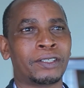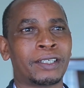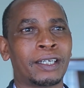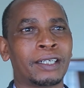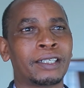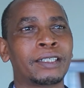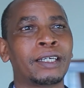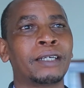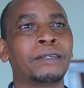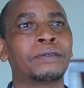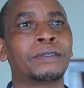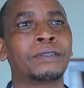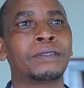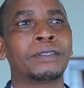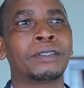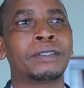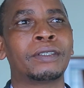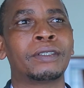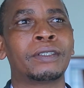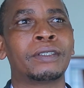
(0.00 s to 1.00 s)
sector.
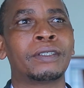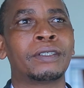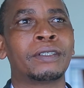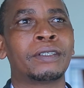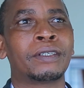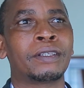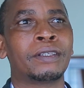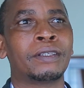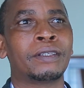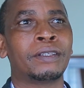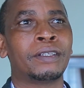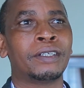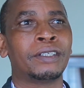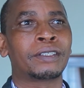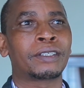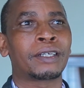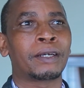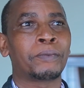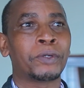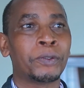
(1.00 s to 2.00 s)

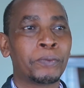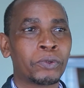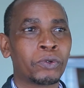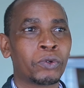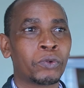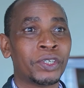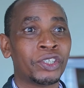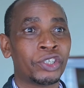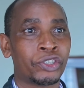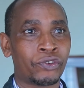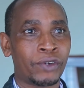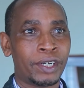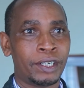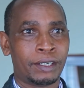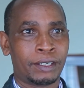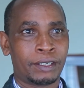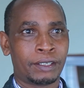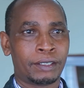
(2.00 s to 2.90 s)
These are people we train